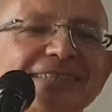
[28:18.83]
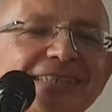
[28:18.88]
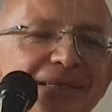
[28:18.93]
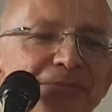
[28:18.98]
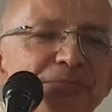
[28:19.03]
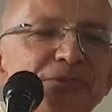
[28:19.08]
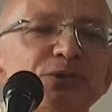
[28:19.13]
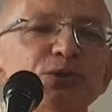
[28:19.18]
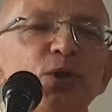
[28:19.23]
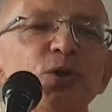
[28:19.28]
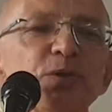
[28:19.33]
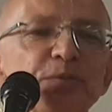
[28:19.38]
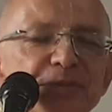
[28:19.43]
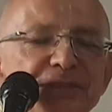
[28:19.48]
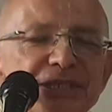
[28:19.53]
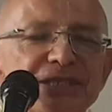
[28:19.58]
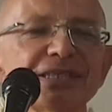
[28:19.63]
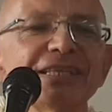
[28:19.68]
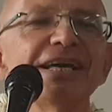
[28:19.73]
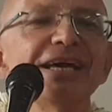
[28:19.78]

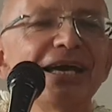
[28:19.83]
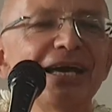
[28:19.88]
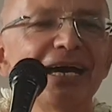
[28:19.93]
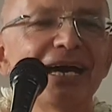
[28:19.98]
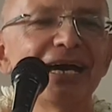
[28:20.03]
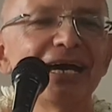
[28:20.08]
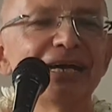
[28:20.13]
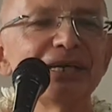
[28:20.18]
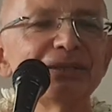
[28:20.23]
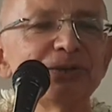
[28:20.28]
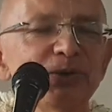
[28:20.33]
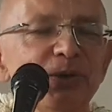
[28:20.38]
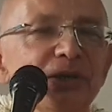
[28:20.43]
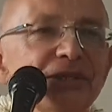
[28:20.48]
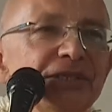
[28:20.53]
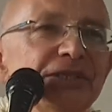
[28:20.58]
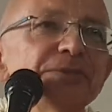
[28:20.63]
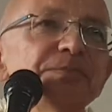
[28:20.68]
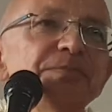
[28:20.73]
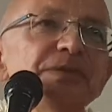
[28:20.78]
absorption to
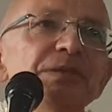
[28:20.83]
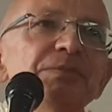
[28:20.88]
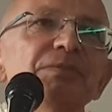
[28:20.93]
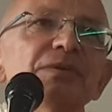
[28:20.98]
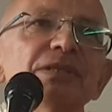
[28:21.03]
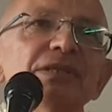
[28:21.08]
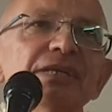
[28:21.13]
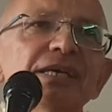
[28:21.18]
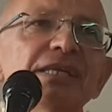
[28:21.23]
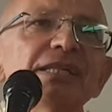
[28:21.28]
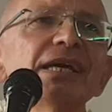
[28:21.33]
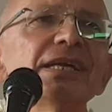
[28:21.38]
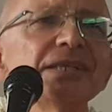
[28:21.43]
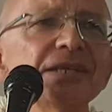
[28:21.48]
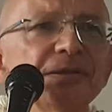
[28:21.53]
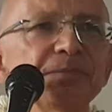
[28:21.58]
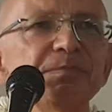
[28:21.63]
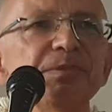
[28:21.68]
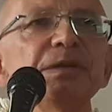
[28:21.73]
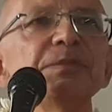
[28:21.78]
other people. And
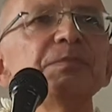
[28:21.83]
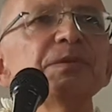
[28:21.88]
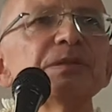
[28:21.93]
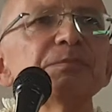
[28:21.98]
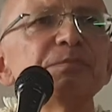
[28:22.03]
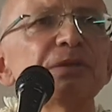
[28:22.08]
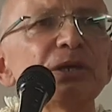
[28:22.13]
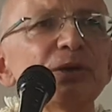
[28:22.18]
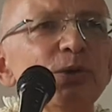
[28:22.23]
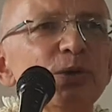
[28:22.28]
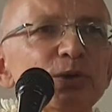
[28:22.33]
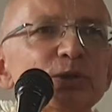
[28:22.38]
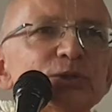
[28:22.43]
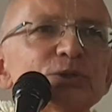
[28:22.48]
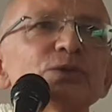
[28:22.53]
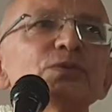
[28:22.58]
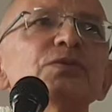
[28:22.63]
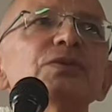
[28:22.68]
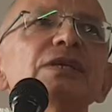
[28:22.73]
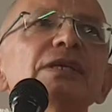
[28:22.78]
other people, because
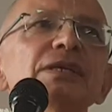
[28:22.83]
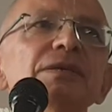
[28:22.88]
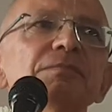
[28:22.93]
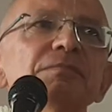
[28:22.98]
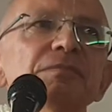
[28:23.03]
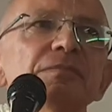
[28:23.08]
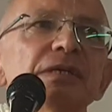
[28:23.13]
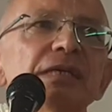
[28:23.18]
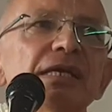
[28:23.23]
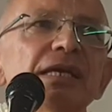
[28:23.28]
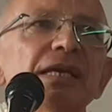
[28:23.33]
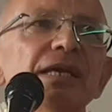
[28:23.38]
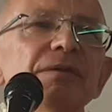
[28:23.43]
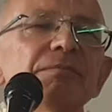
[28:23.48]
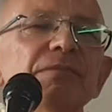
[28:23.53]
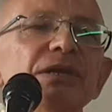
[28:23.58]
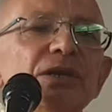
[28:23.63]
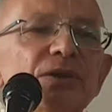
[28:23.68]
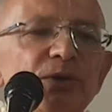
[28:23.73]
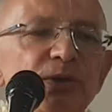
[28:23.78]
of him,
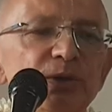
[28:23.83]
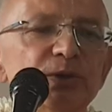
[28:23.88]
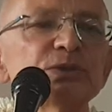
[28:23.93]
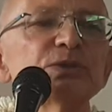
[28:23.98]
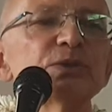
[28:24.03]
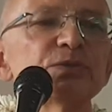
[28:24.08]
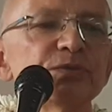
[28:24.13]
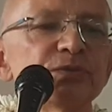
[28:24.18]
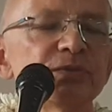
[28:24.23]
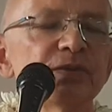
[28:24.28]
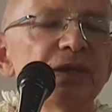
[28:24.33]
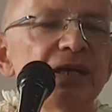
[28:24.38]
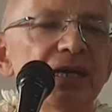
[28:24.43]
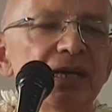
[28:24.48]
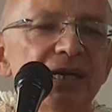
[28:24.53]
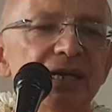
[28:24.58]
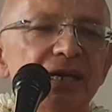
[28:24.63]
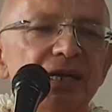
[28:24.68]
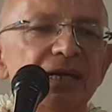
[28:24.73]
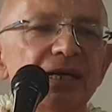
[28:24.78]
because of
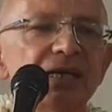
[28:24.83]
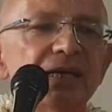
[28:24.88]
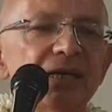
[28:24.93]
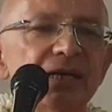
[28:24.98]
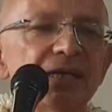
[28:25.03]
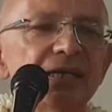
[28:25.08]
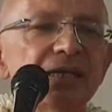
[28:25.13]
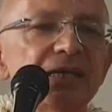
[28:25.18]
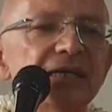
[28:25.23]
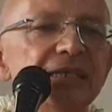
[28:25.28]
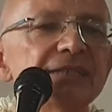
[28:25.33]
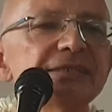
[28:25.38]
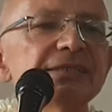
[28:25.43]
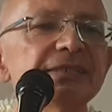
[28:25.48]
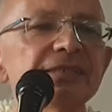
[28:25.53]
his